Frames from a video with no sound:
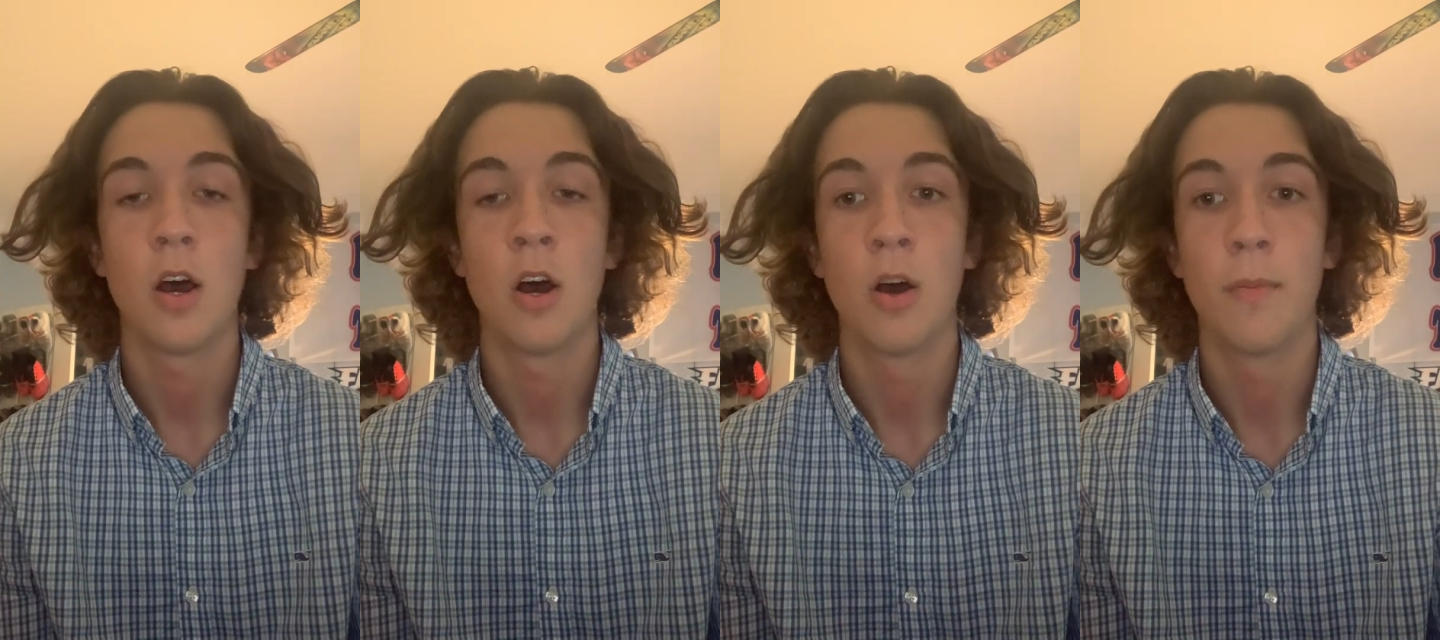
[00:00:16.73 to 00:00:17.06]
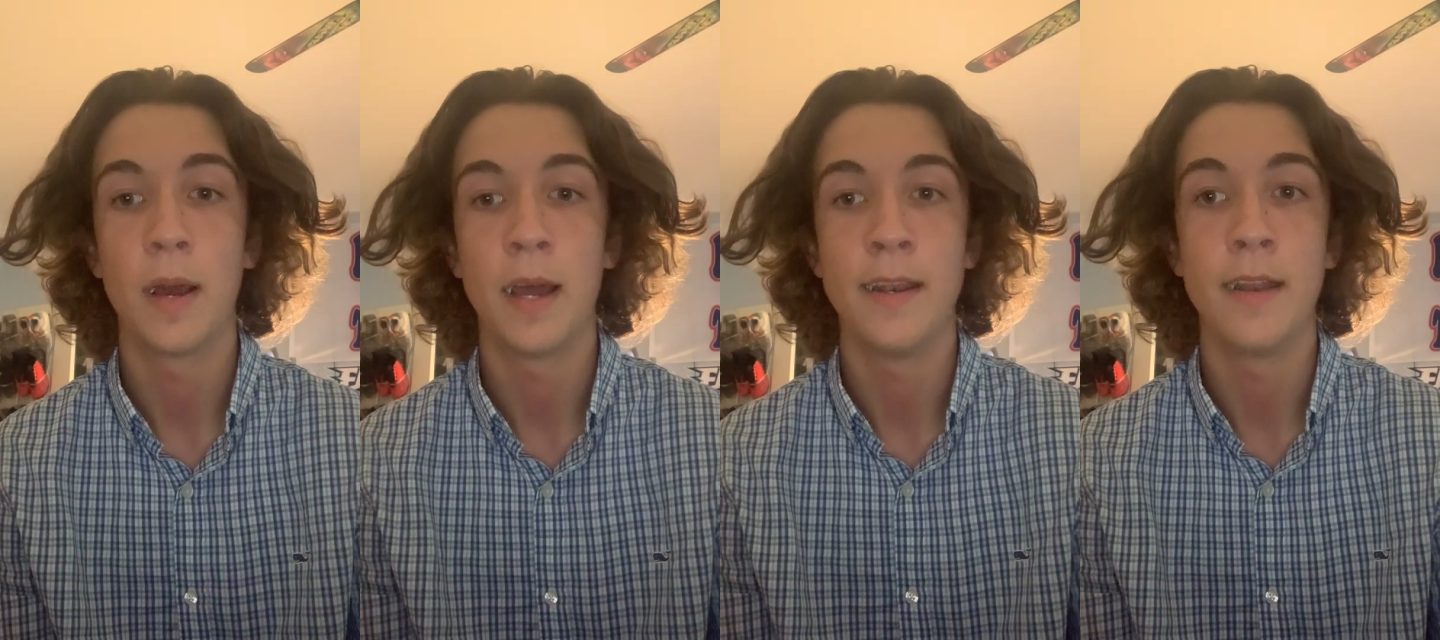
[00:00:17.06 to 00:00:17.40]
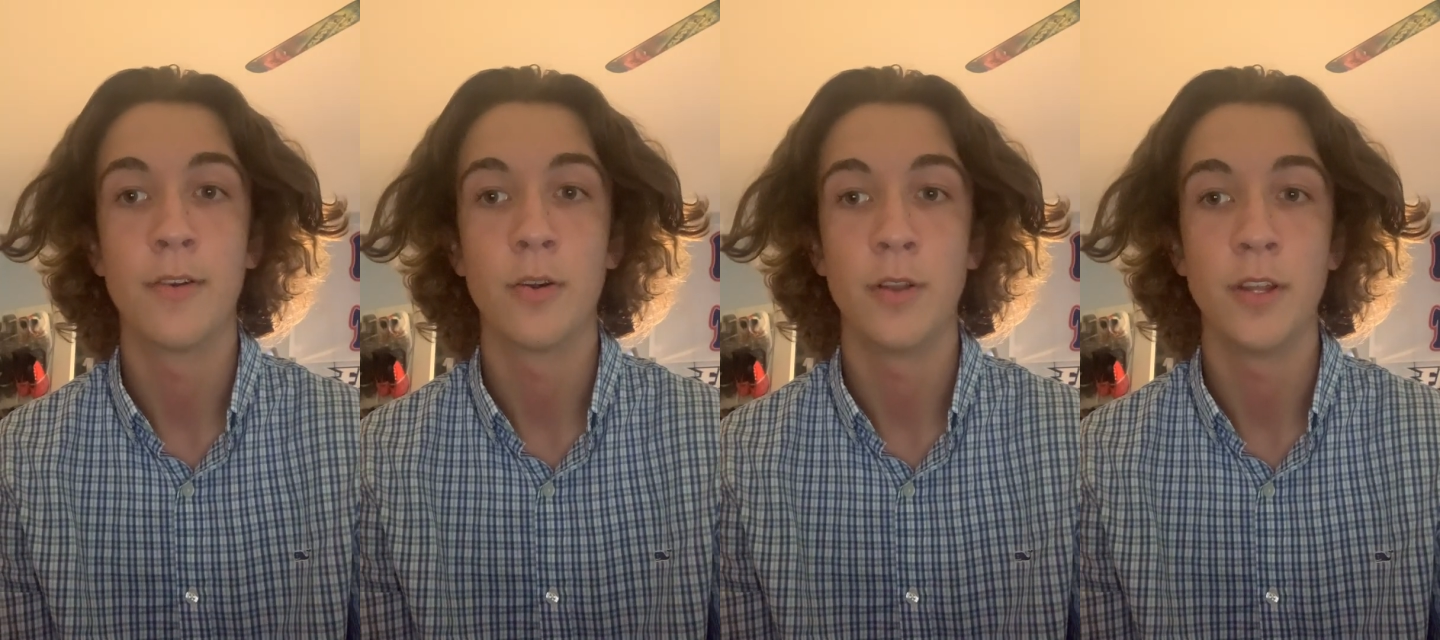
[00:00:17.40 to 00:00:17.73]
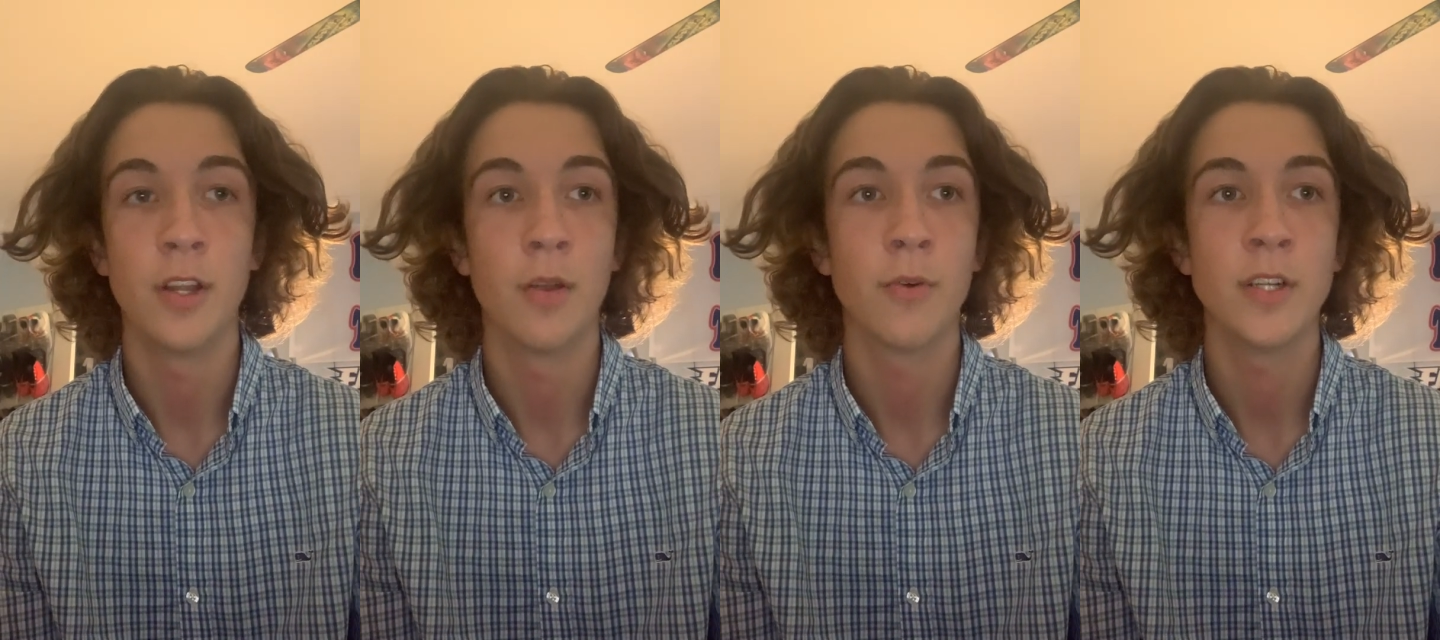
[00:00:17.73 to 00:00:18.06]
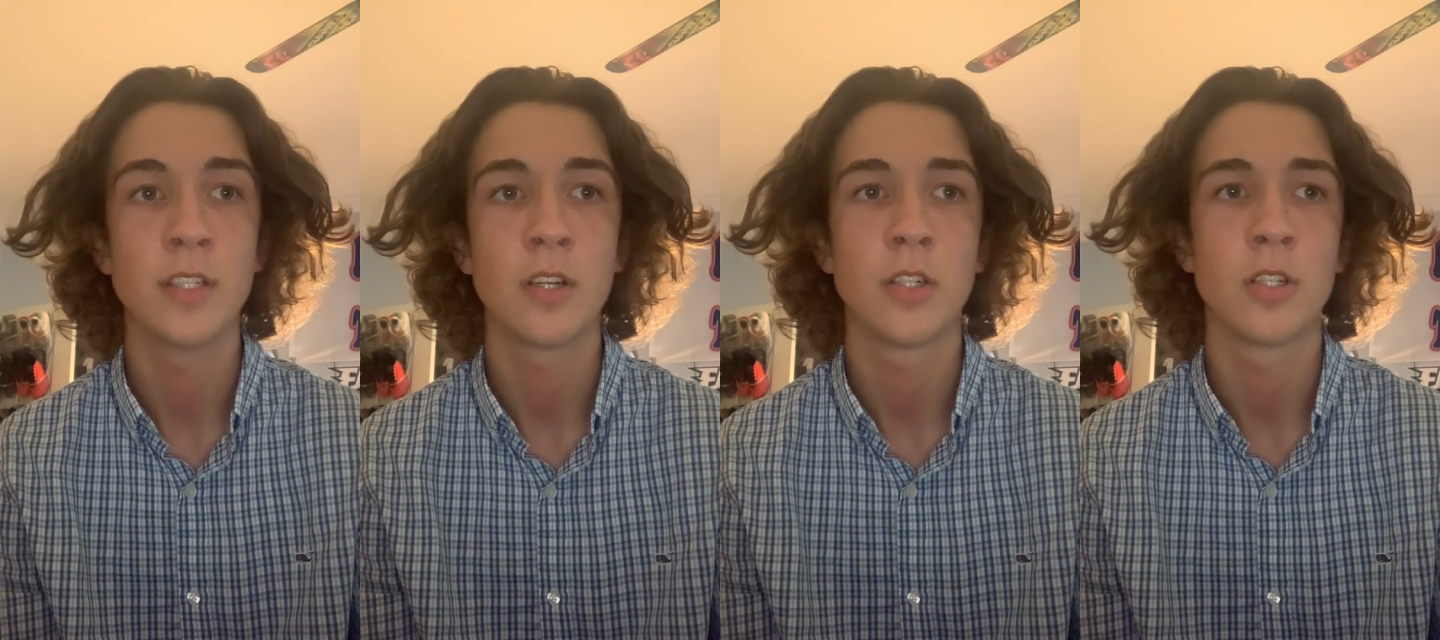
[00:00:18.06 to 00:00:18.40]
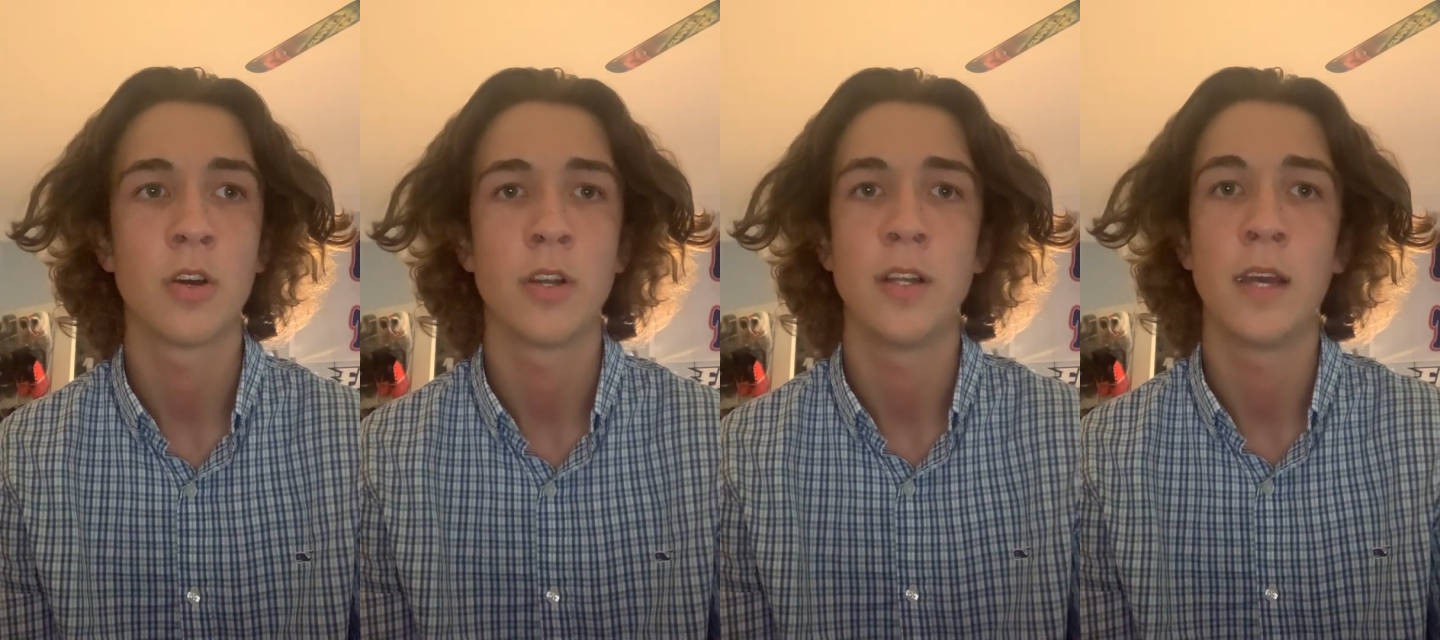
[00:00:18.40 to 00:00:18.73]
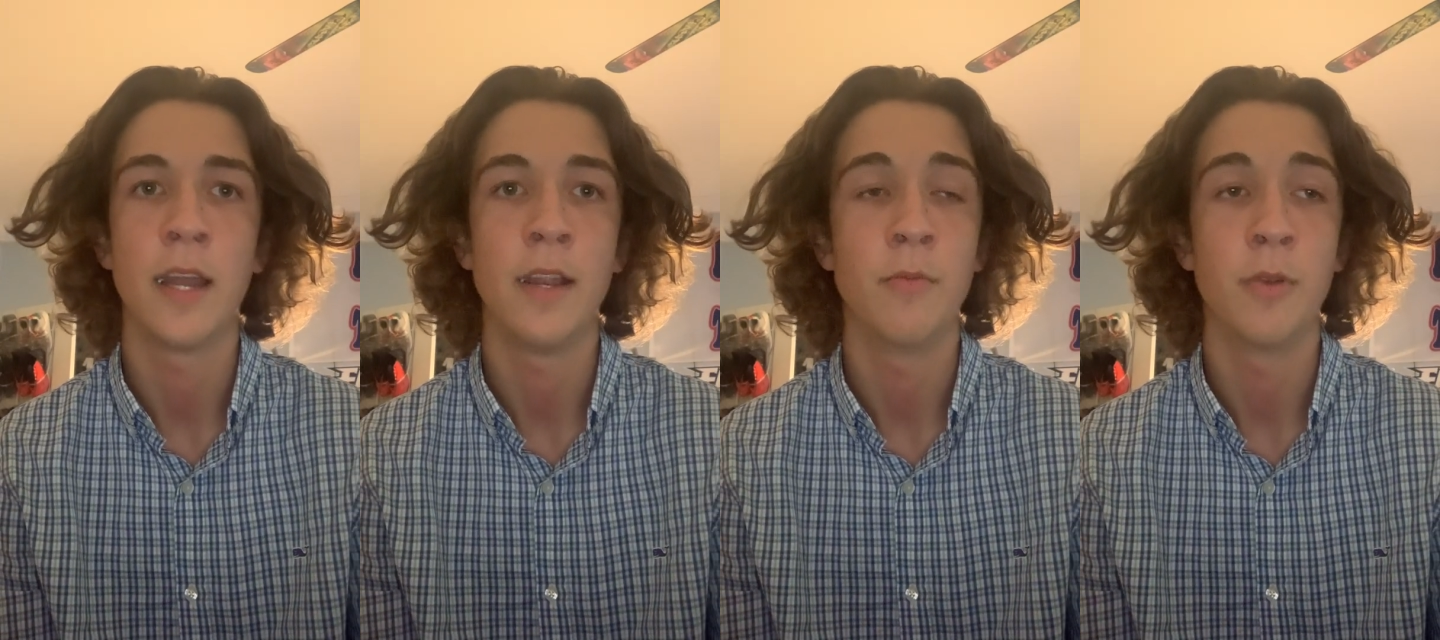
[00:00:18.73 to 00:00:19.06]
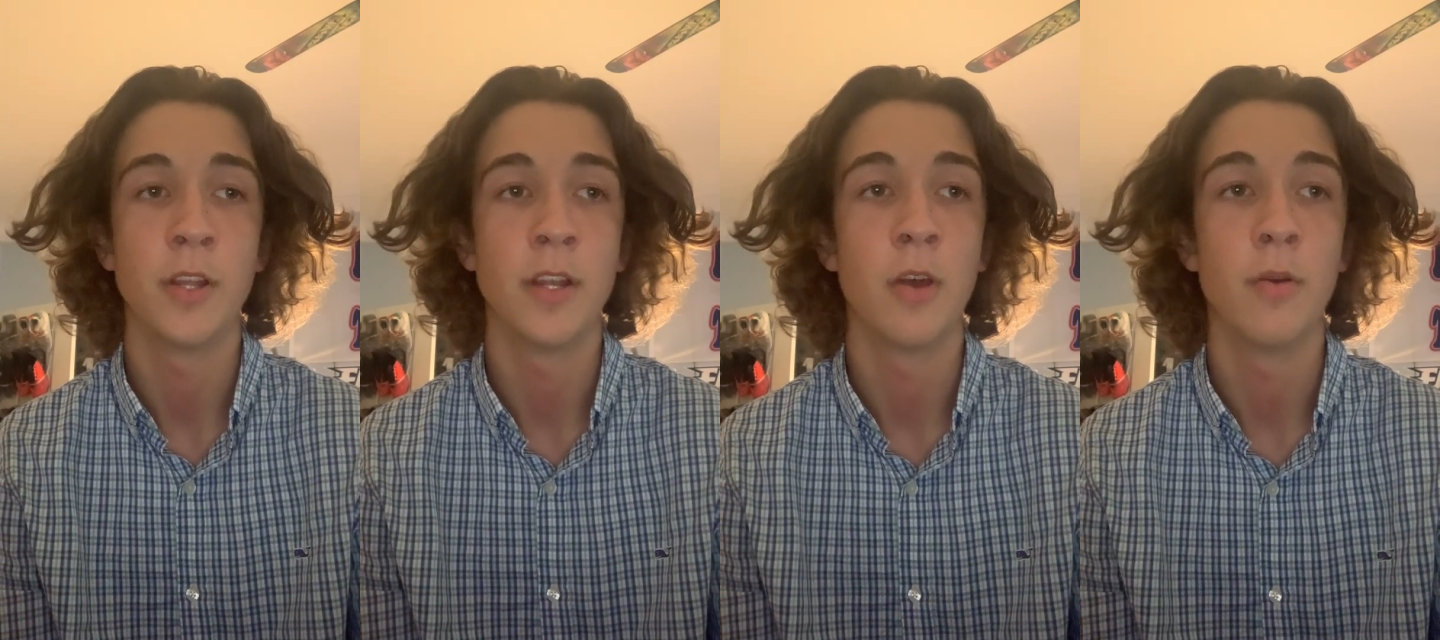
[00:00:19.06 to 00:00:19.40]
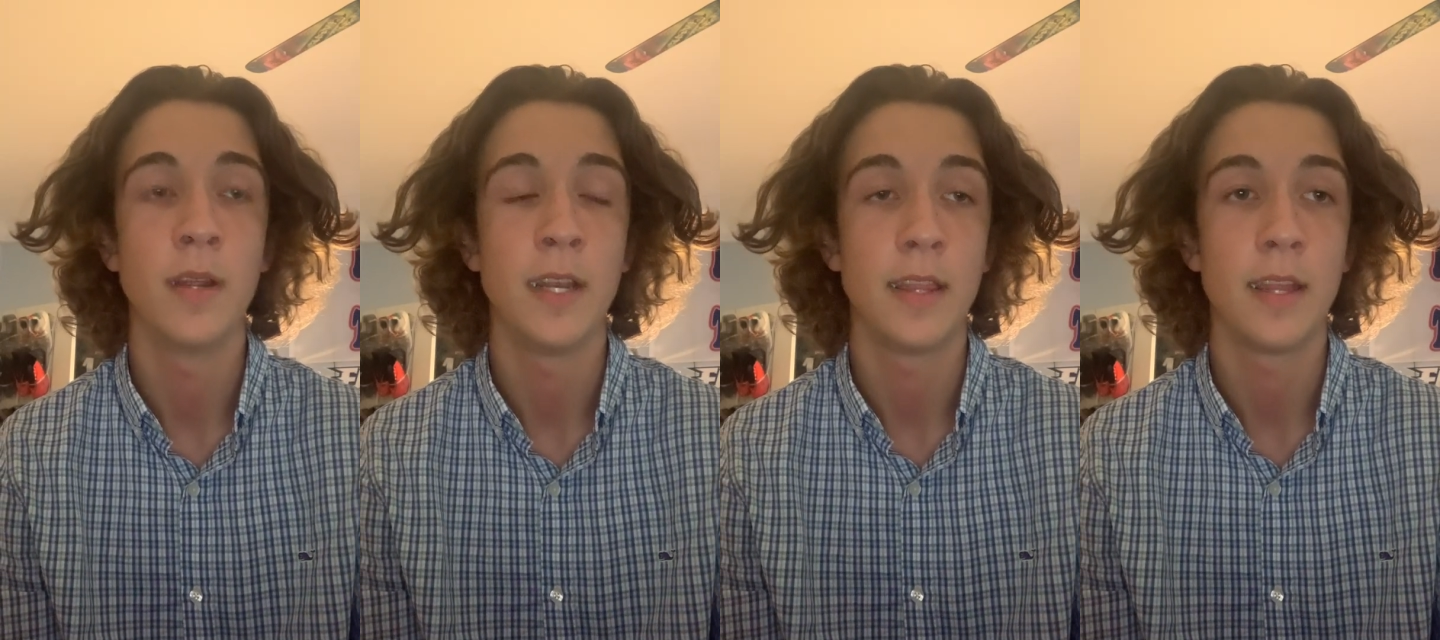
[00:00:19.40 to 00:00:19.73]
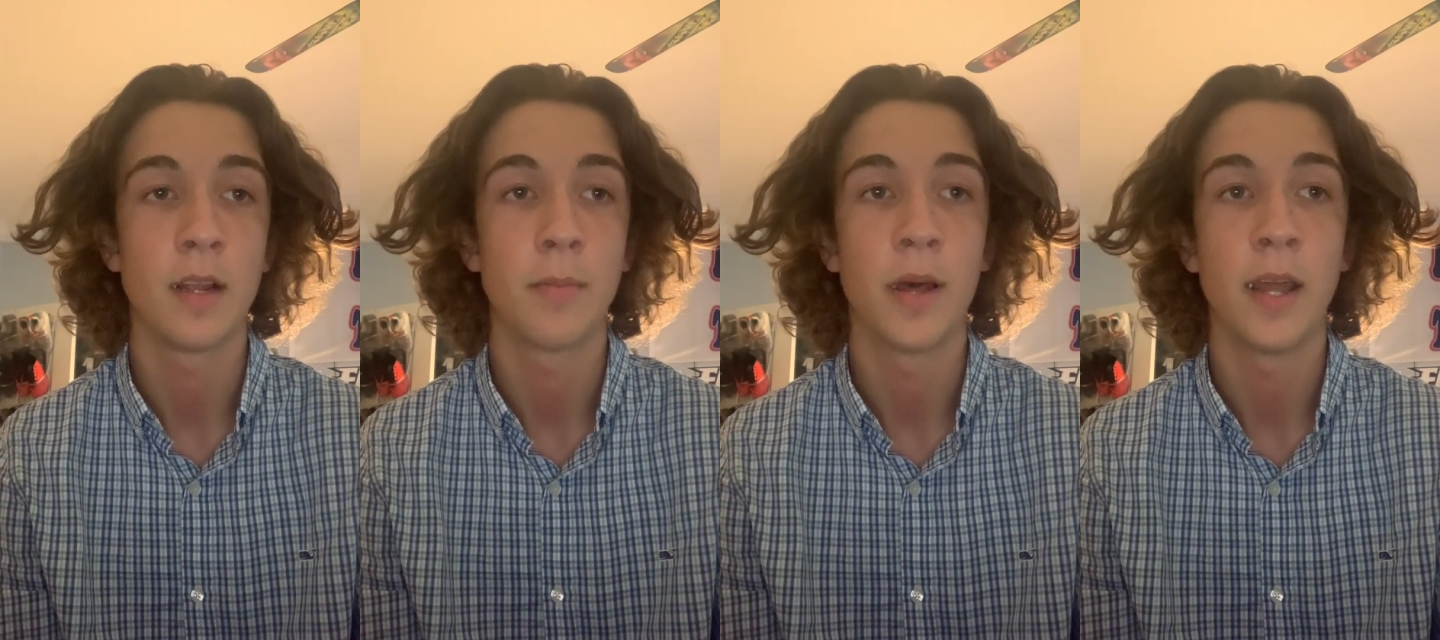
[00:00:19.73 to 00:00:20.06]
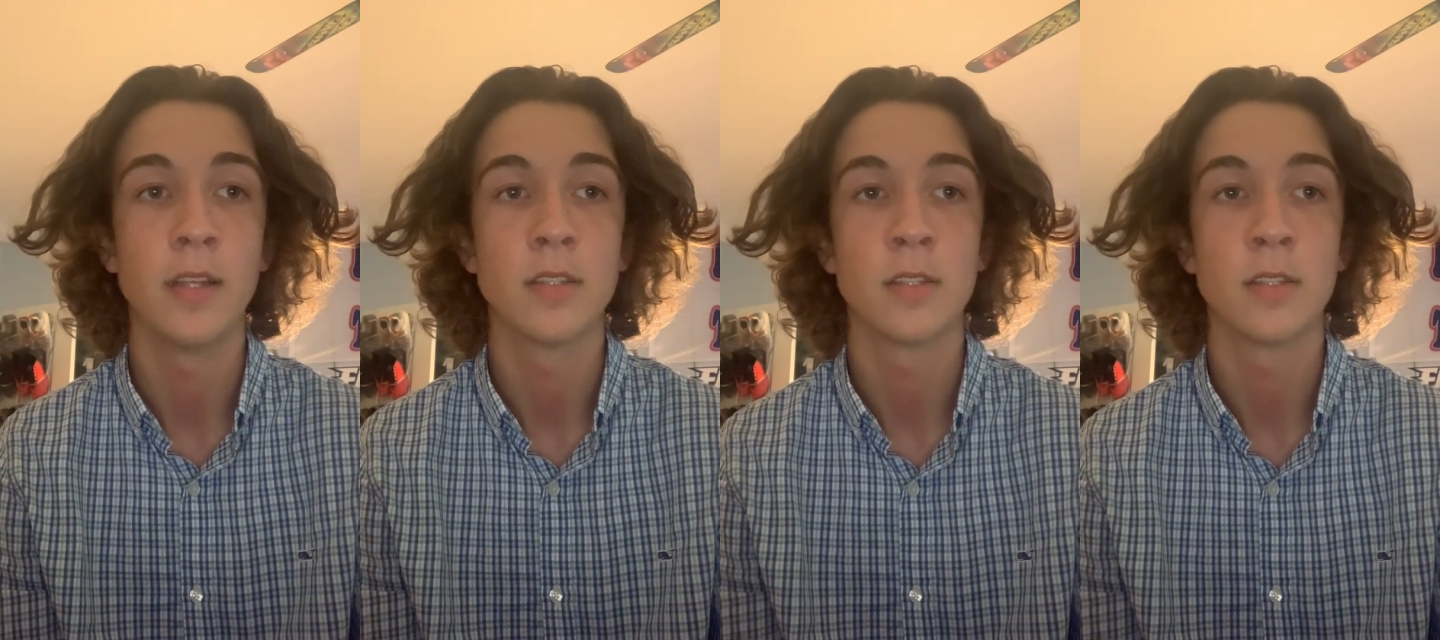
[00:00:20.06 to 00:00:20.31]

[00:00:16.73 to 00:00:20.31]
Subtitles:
I'd never really done research on it. I didn't really know anything about it.